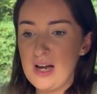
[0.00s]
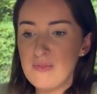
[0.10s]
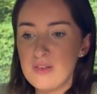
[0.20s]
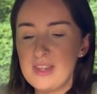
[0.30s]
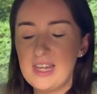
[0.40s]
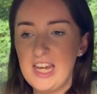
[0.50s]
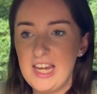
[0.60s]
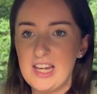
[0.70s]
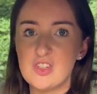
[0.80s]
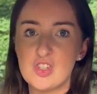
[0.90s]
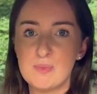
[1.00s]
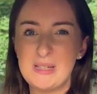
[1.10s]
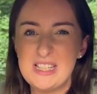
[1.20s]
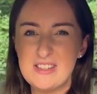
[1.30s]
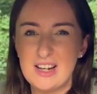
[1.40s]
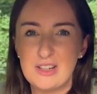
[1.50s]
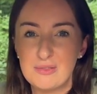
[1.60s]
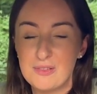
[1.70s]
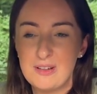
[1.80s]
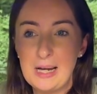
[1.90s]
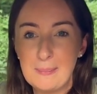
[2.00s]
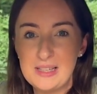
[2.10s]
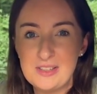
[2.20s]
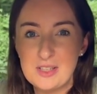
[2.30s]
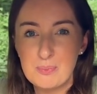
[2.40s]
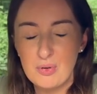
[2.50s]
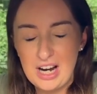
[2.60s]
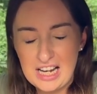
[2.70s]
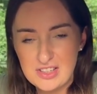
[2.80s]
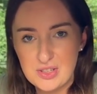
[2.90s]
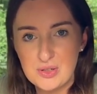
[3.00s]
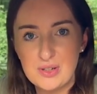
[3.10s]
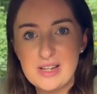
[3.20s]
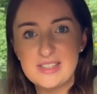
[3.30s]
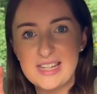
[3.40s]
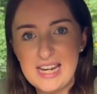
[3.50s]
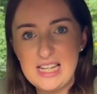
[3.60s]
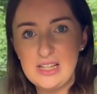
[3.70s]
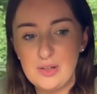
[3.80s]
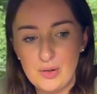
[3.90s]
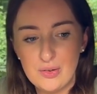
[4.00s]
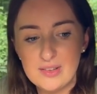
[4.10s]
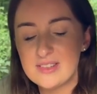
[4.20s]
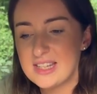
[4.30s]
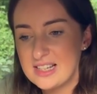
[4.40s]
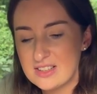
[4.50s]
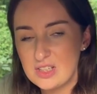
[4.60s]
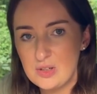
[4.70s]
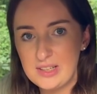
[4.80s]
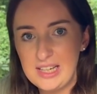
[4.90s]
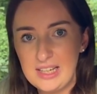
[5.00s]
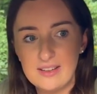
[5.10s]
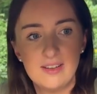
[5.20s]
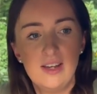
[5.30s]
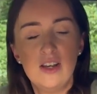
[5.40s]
Everything here has just been done for families. It's practical, it's daily use, it's things that you need.